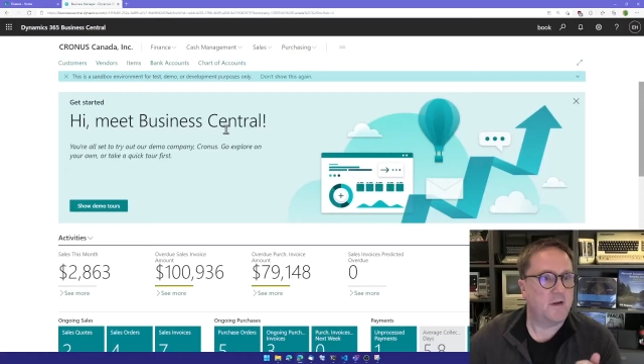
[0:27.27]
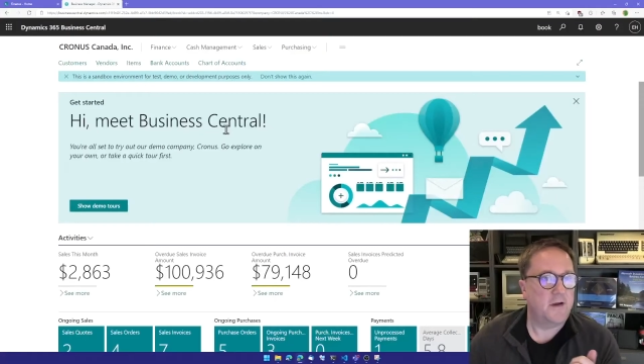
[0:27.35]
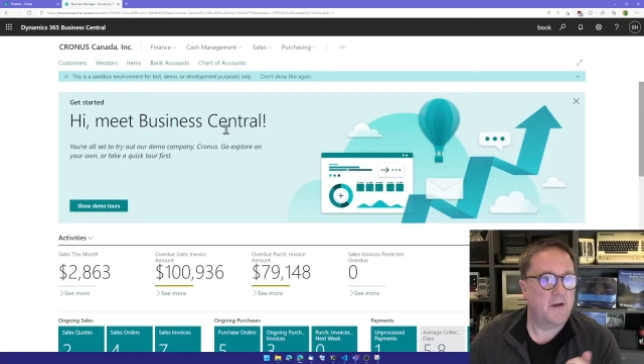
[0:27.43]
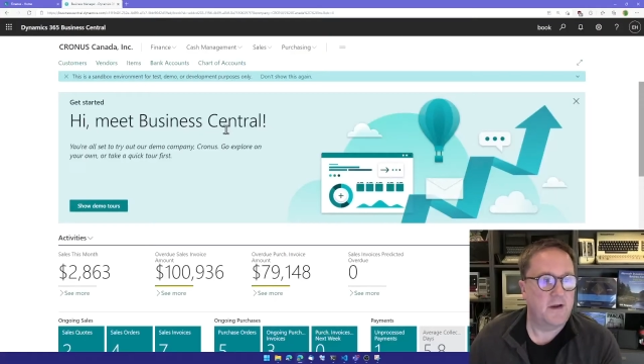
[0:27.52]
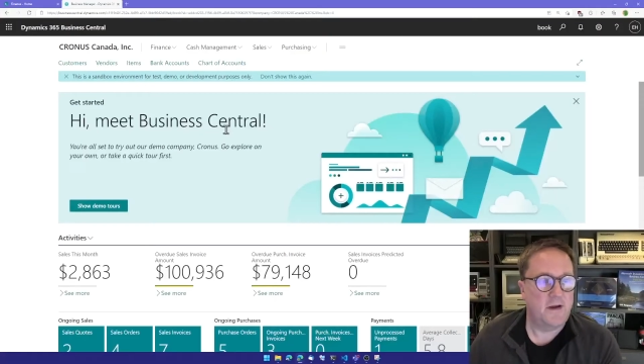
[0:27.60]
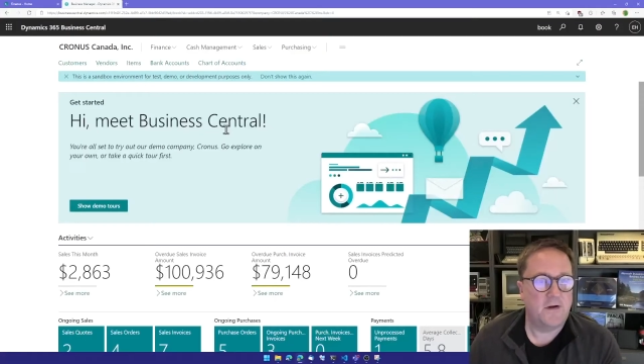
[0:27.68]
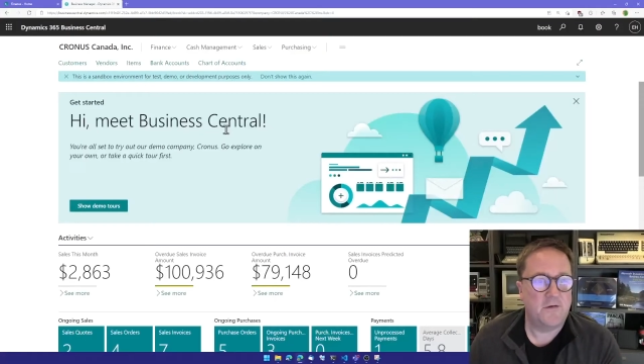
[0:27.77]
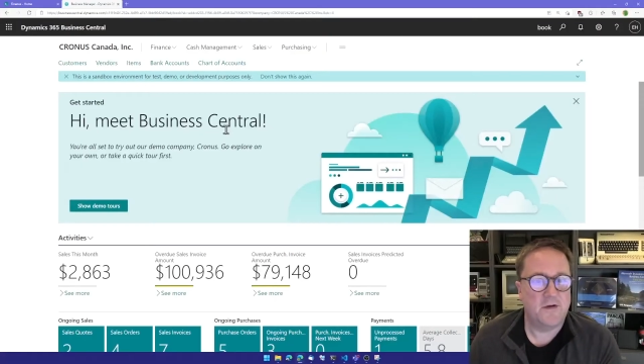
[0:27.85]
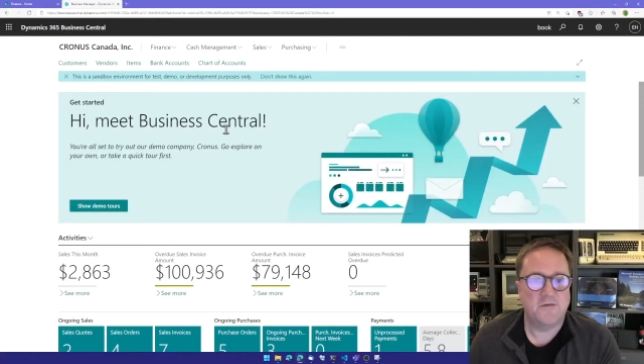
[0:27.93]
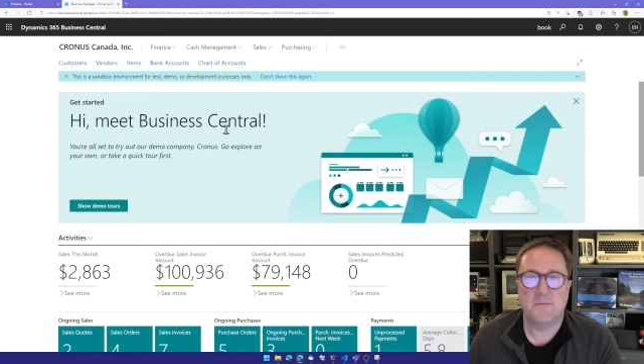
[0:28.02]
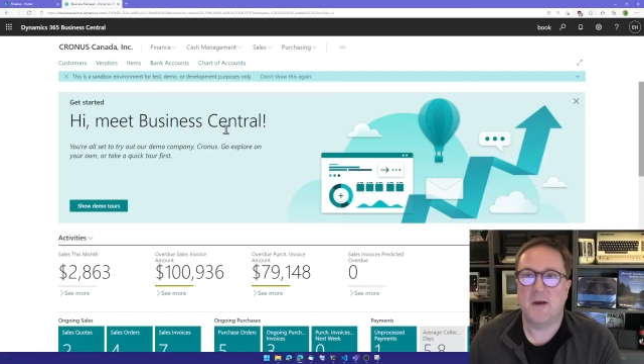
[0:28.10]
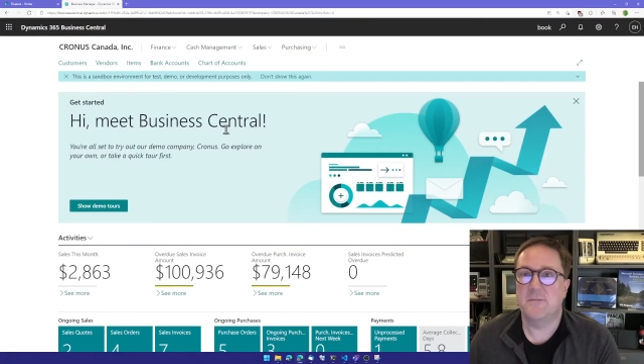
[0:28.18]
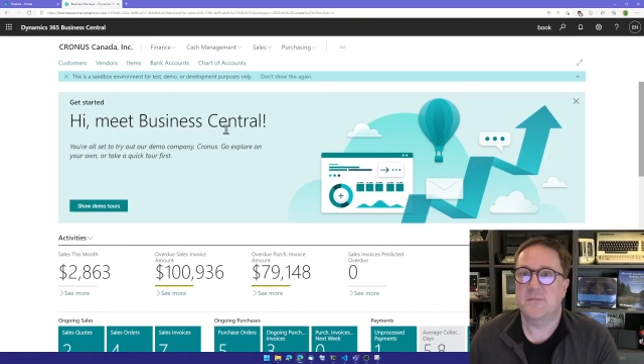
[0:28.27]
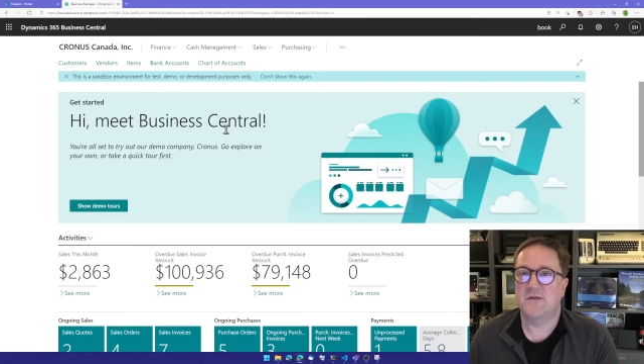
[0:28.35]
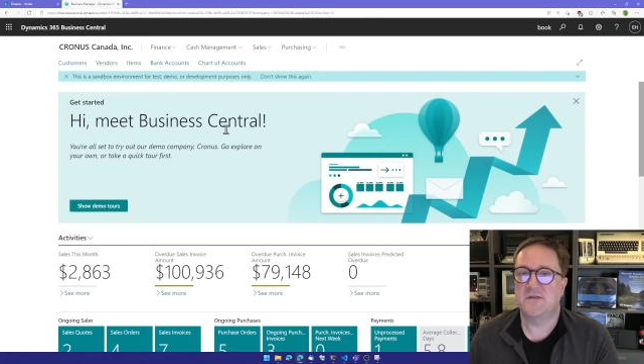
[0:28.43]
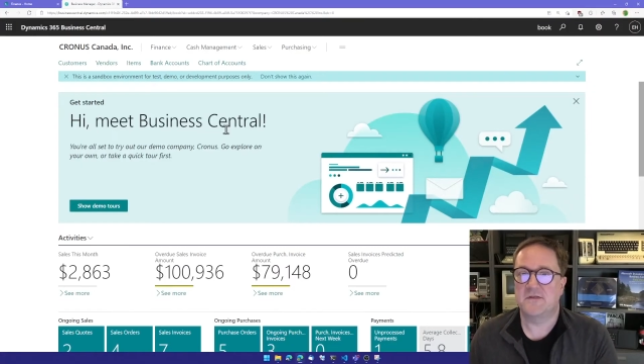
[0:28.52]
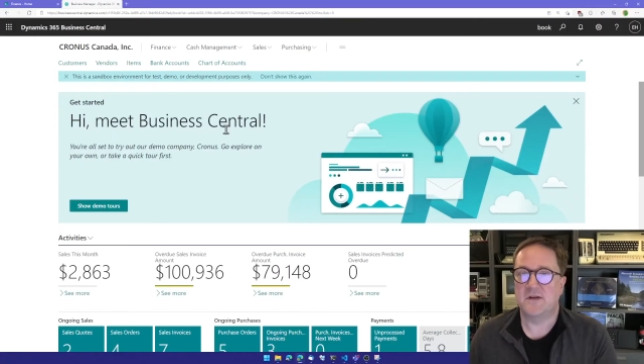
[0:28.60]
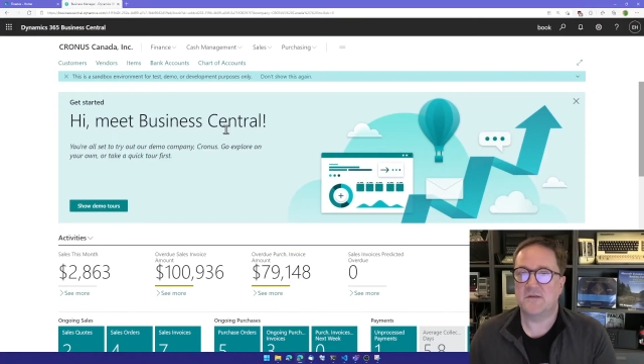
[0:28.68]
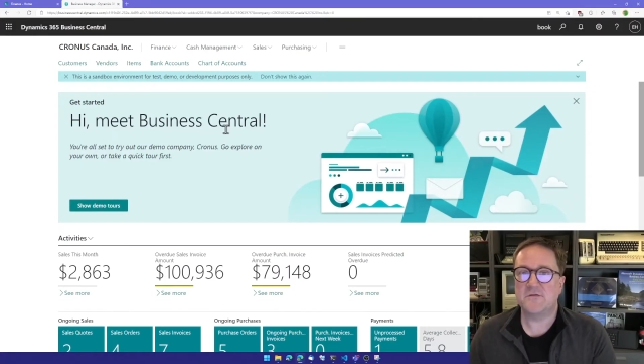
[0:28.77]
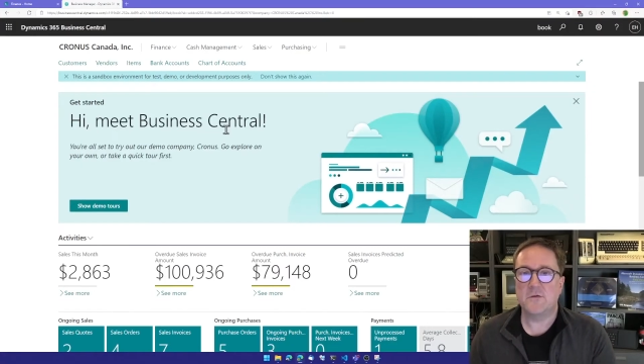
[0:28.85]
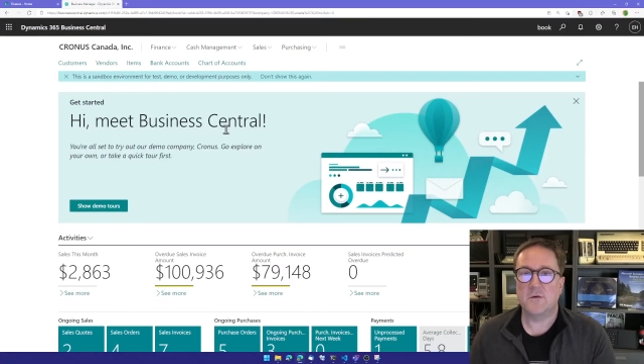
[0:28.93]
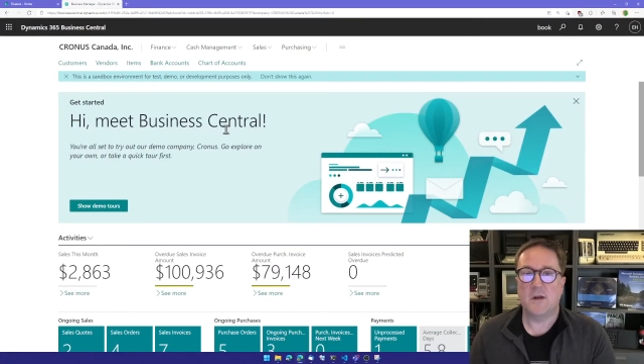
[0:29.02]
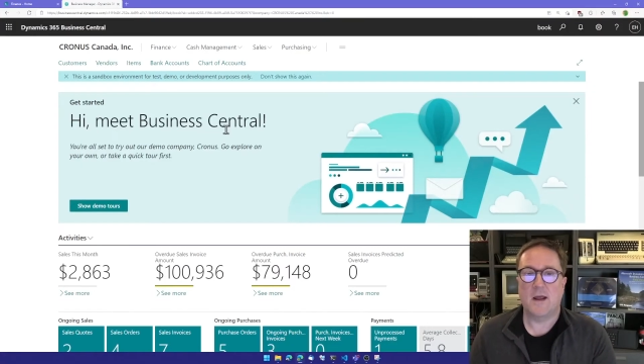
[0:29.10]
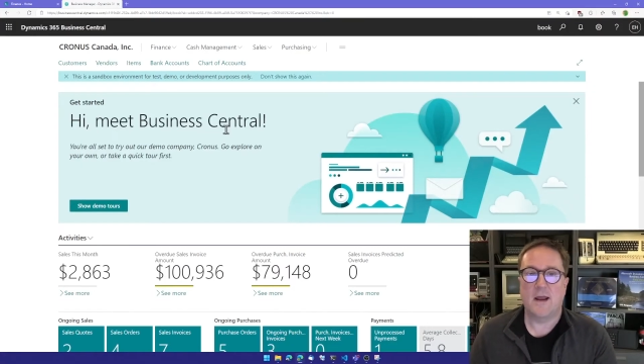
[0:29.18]
Here is my Business
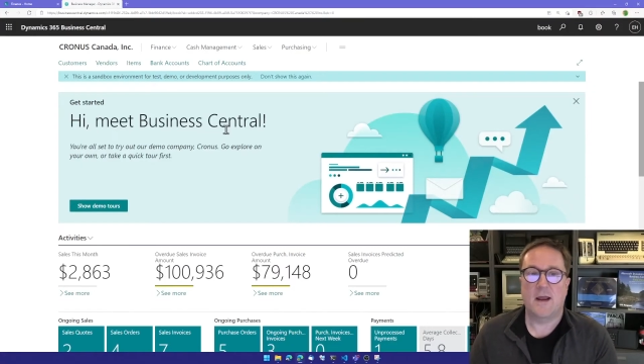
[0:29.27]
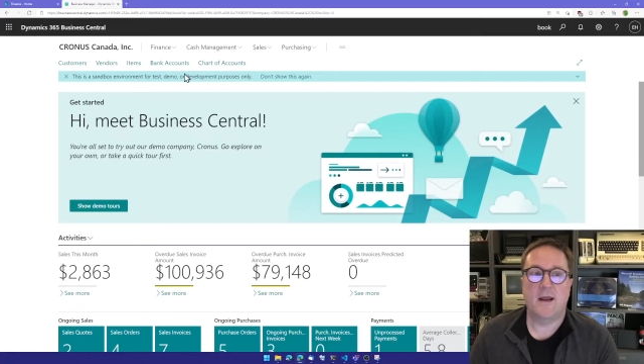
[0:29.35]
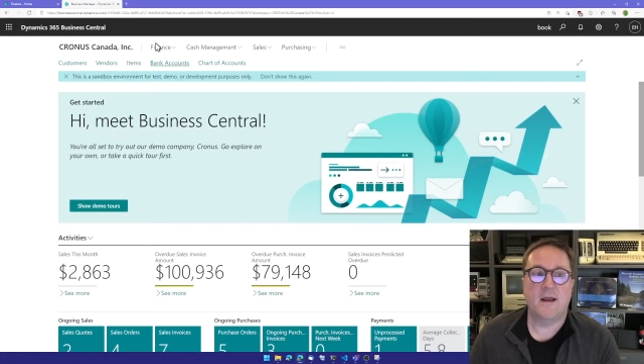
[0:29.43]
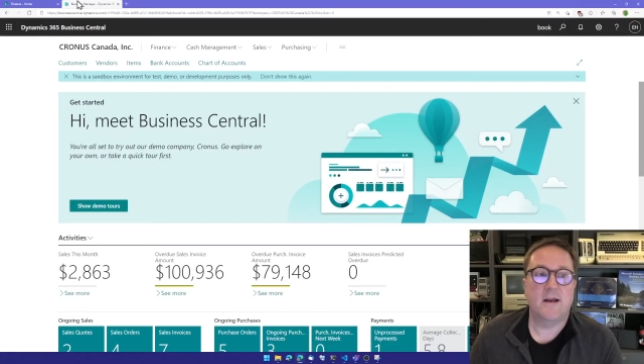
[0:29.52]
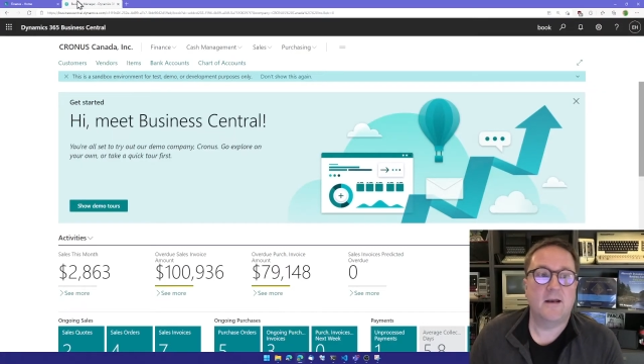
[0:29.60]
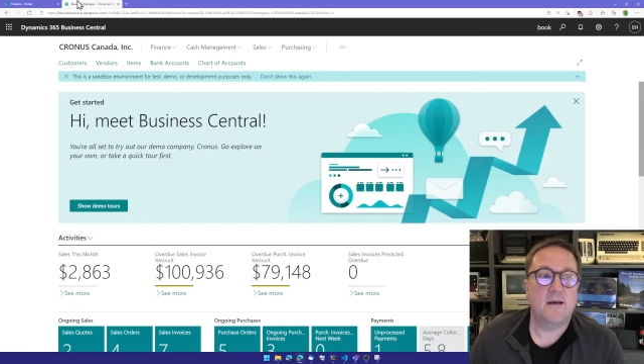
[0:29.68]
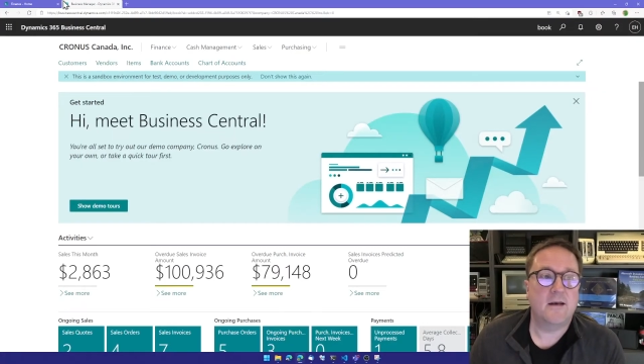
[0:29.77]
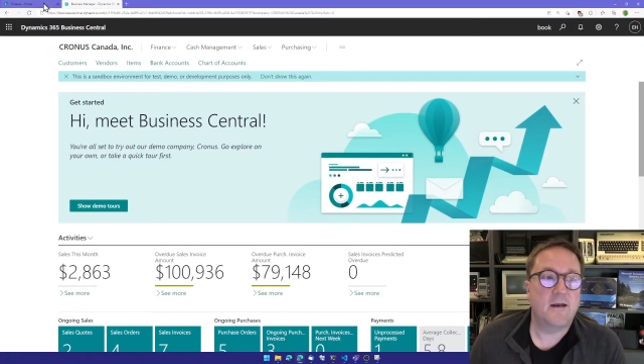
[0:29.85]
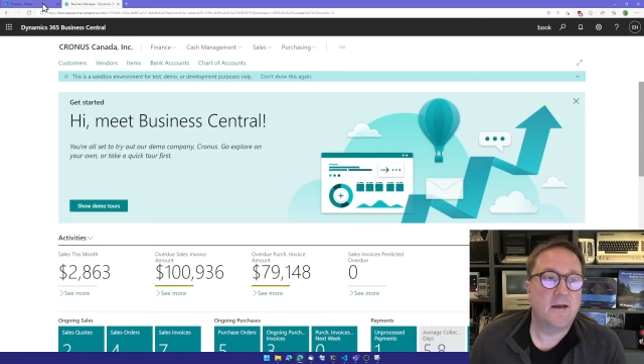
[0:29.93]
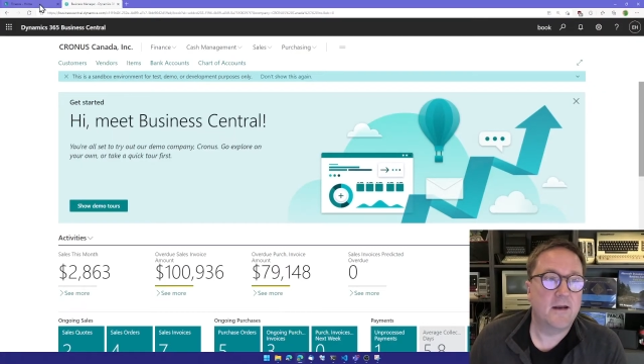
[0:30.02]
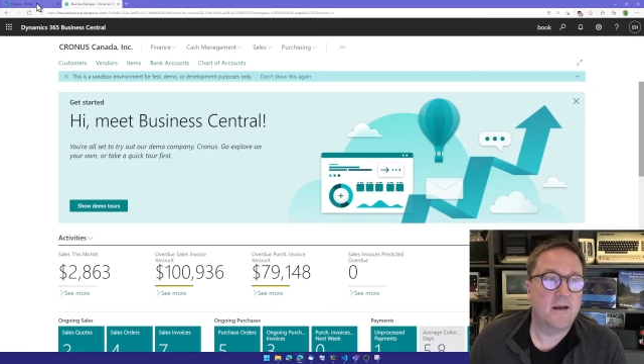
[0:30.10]
Central and